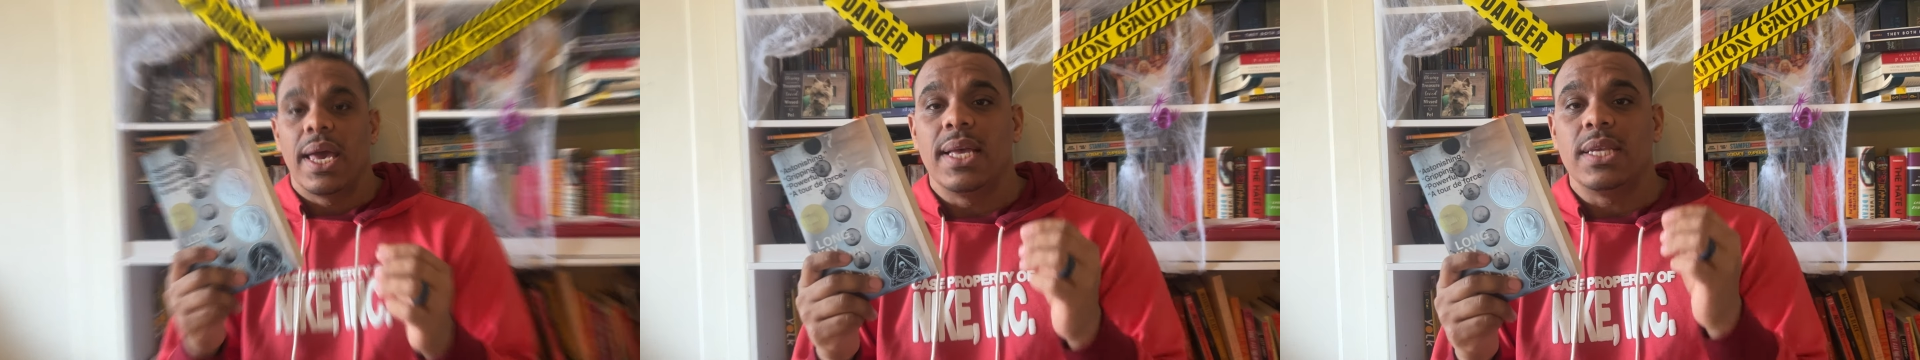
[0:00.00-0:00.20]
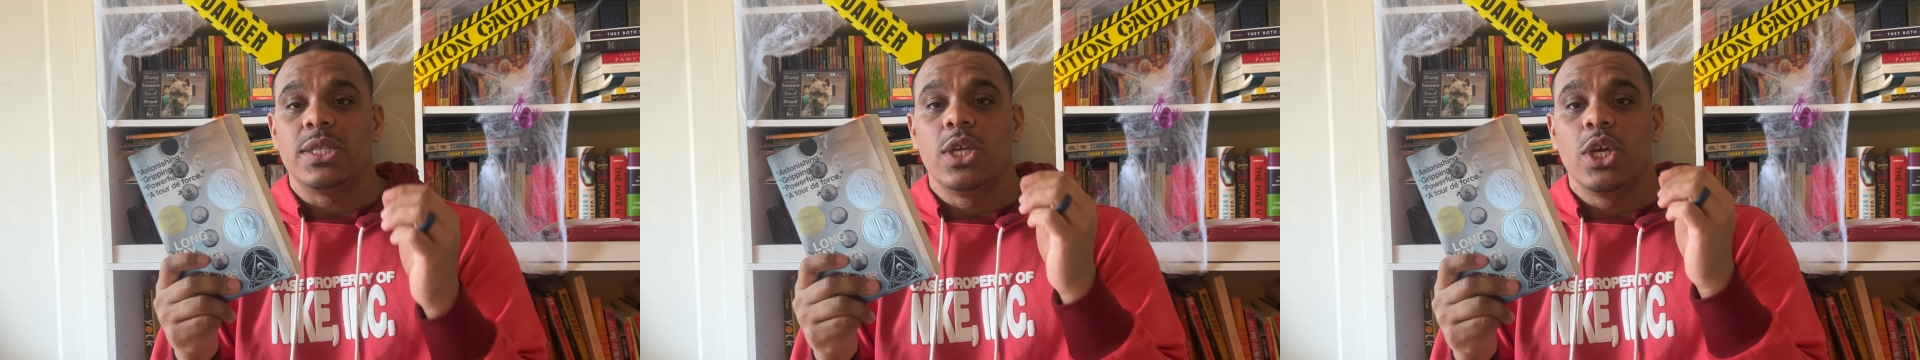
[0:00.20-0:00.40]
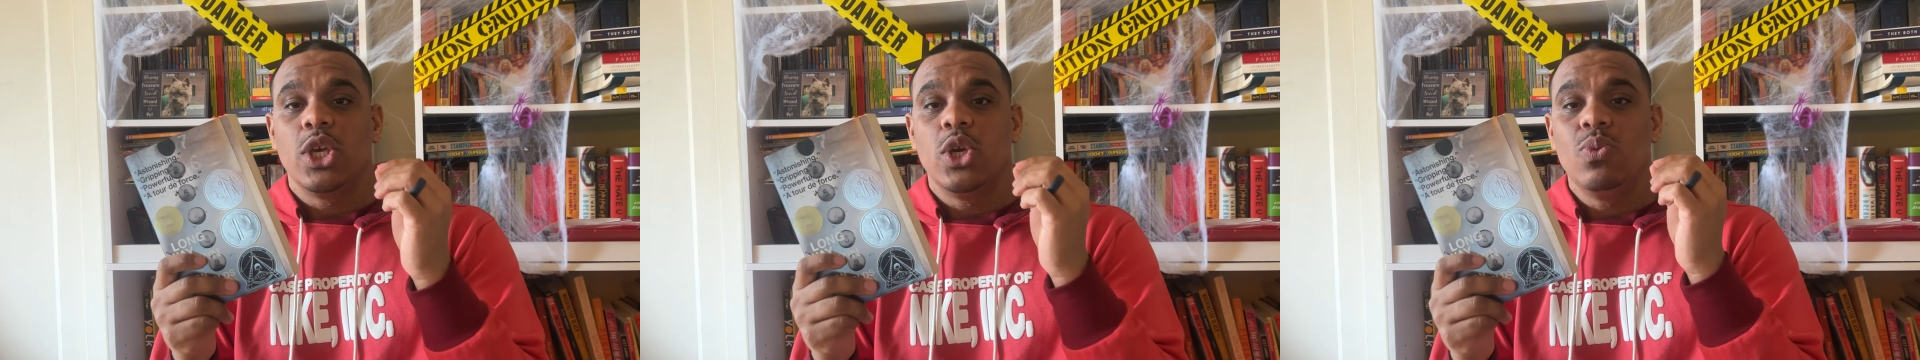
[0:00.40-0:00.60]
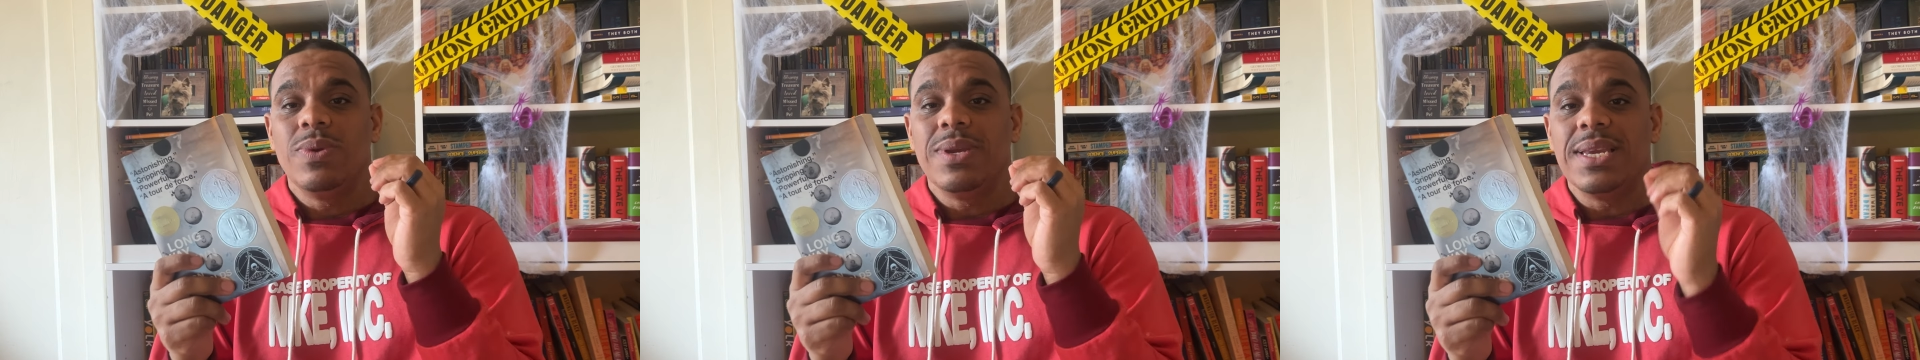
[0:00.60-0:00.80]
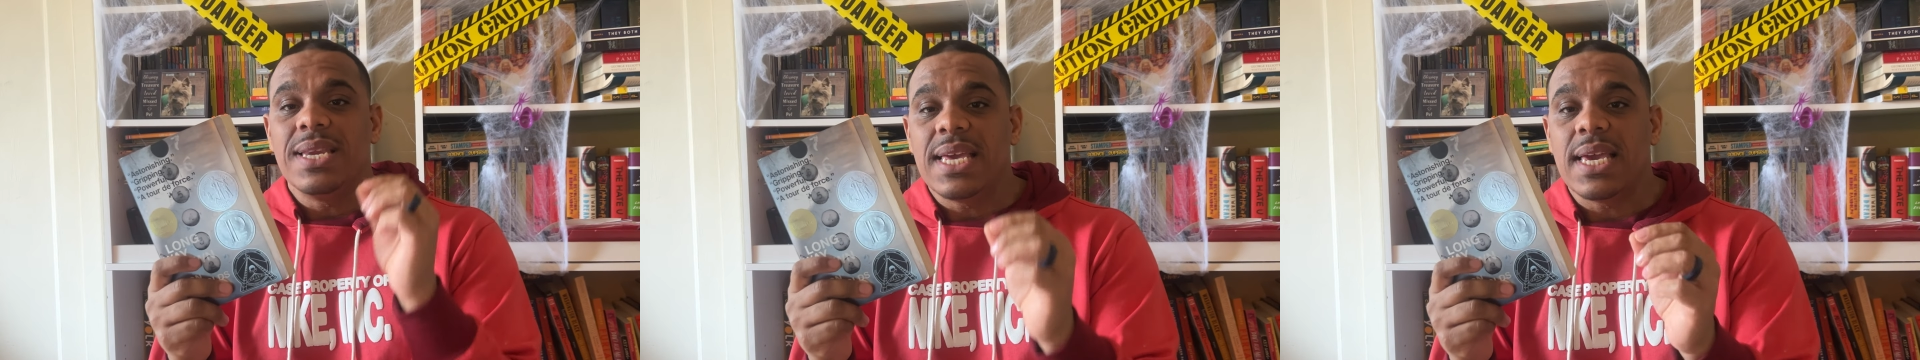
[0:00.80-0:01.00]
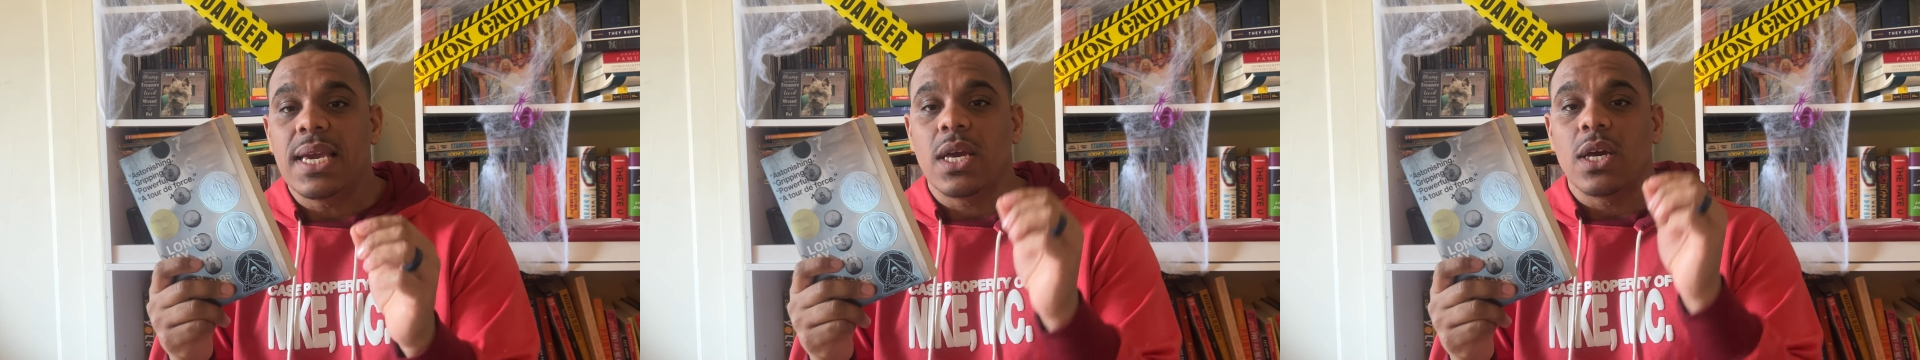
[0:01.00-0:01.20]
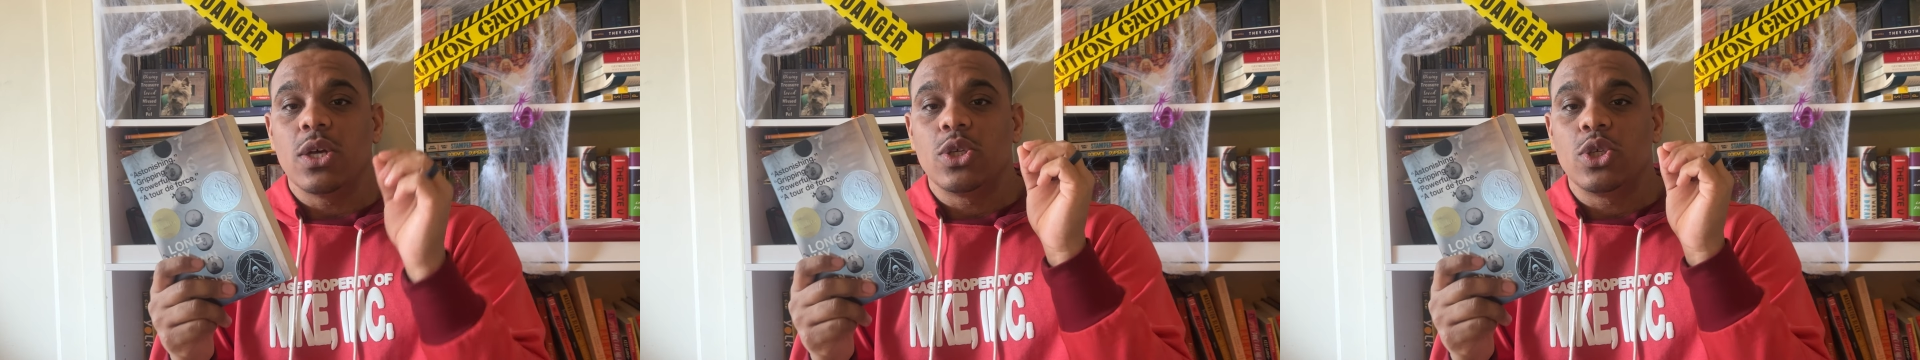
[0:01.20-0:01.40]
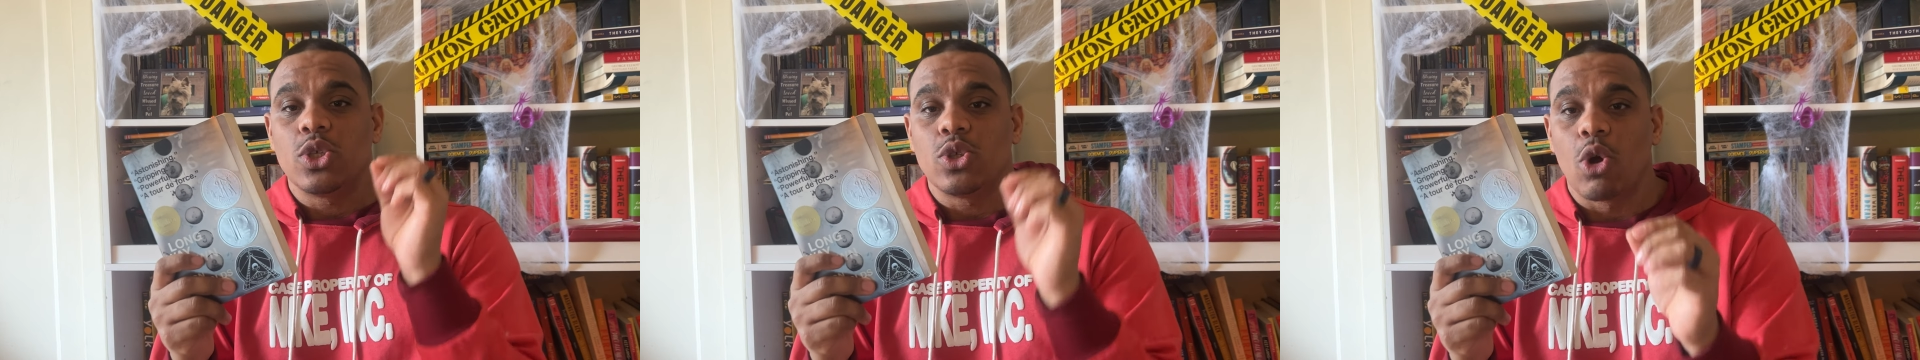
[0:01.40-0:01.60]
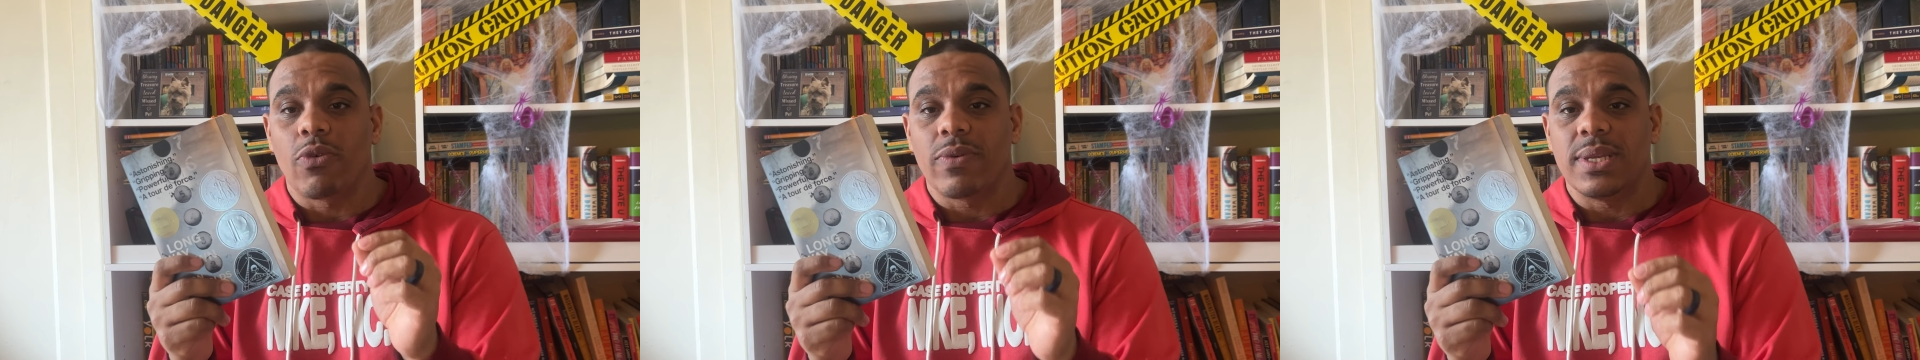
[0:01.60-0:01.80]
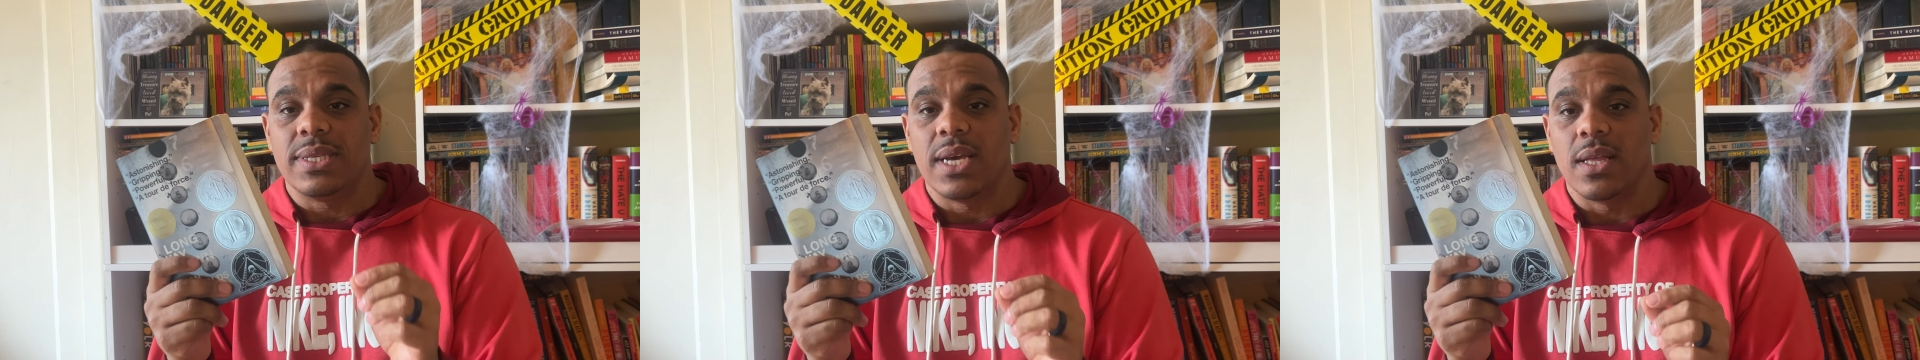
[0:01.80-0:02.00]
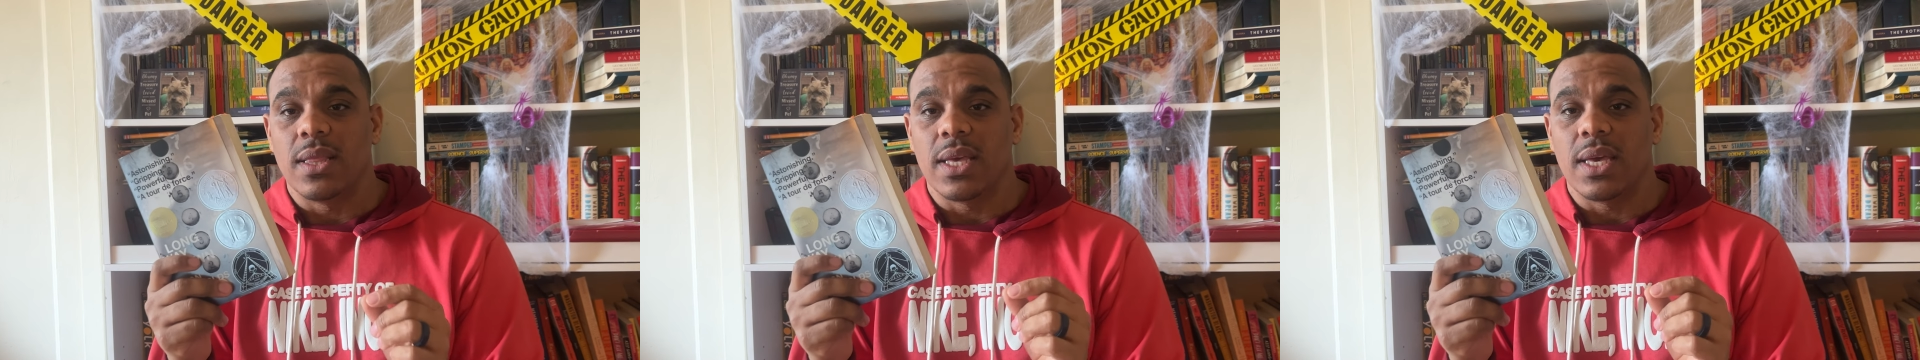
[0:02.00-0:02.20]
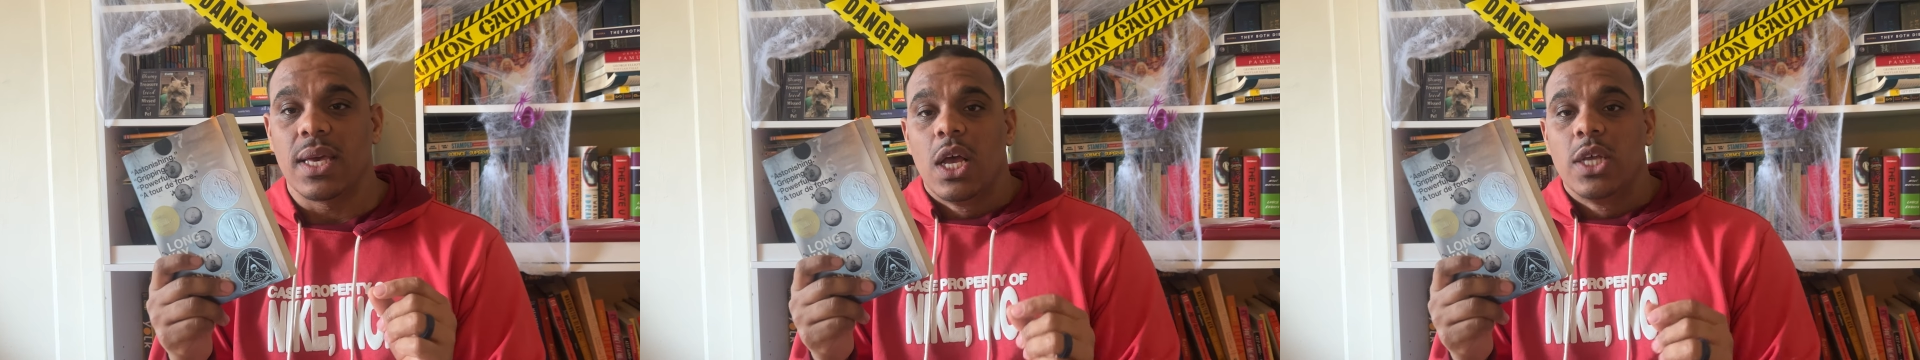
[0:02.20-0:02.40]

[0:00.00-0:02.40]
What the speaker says: is the unique storytelling.